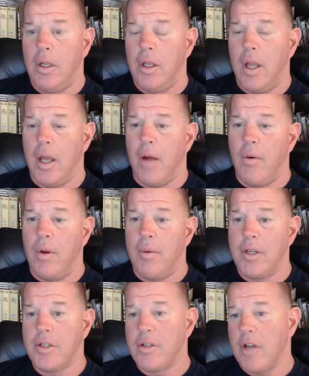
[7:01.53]
and I want to
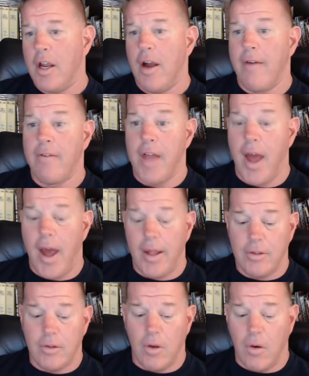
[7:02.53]
make sure I cover that.
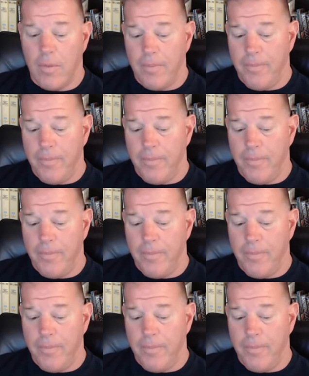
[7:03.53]
So